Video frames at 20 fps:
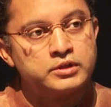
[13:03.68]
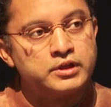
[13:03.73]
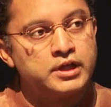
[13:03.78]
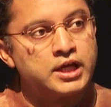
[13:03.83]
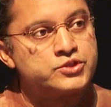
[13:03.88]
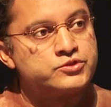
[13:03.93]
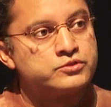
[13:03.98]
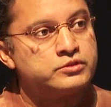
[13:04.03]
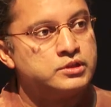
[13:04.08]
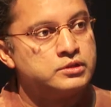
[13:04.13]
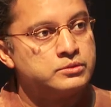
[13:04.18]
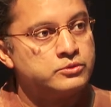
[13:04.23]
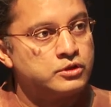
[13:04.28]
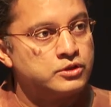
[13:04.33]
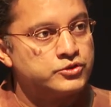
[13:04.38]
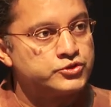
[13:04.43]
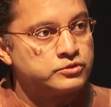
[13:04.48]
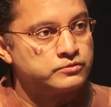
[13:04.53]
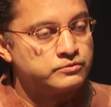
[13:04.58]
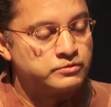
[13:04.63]
will actually
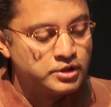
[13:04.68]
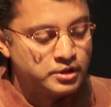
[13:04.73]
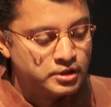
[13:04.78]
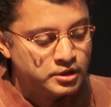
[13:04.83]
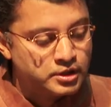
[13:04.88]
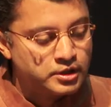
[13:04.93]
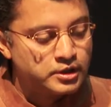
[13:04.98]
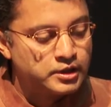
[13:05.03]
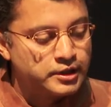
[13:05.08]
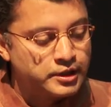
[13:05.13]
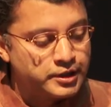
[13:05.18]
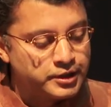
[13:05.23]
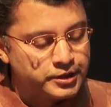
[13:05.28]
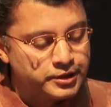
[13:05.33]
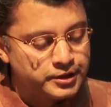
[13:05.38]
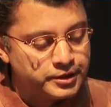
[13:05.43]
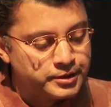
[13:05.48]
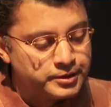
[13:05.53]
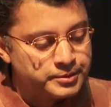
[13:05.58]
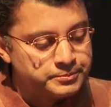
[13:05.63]
also,
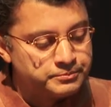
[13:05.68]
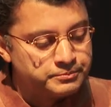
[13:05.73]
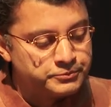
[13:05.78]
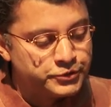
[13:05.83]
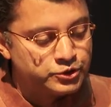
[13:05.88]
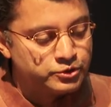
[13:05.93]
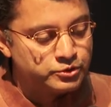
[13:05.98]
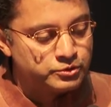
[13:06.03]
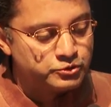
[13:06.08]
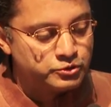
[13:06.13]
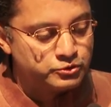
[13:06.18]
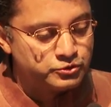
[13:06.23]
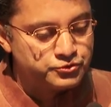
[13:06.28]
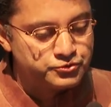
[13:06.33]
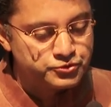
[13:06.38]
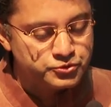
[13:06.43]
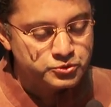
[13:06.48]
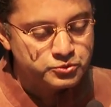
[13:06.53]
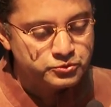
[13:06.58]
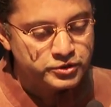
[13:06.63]
you know, go
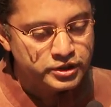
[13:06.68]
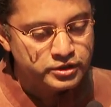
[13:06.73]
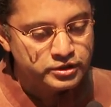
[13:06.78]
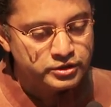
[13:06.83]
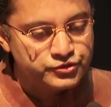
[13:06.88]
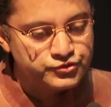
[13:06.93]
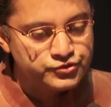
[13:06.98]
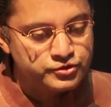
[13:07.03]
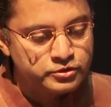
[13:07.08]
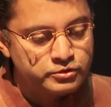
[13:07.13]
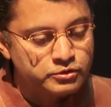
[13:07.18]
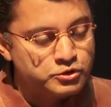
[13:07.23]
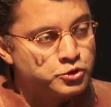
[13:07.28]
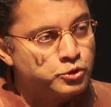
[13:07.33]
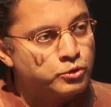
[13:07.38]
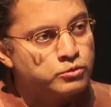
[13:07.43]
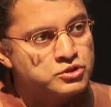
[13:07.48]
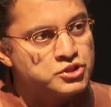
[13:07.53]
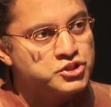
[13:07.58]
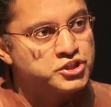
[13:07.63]
through is, you know,
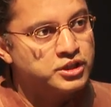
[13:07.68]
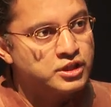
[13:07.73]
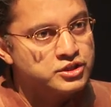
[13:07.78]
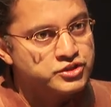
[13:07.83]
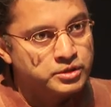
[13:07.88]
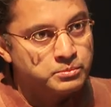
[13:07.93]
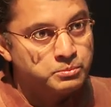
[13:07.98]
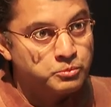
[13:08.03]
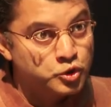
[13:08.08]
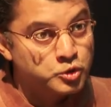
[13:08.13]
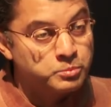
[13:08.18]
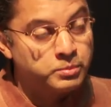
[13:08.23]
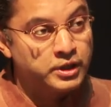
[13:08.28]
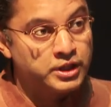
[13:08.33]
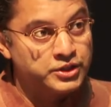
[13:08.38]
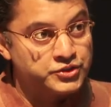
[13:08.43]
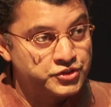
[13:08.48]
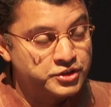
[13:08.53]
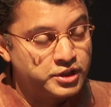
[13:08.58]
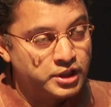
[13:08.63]
don't judge a book by
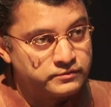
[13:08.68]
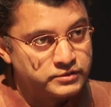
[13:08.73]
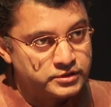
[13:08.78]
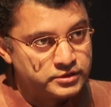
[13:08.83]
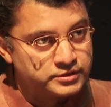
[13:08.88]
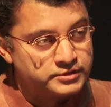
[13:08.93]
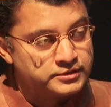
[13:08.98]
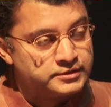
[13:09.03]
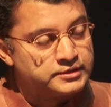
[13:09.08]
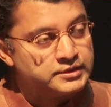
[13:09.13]
its cover.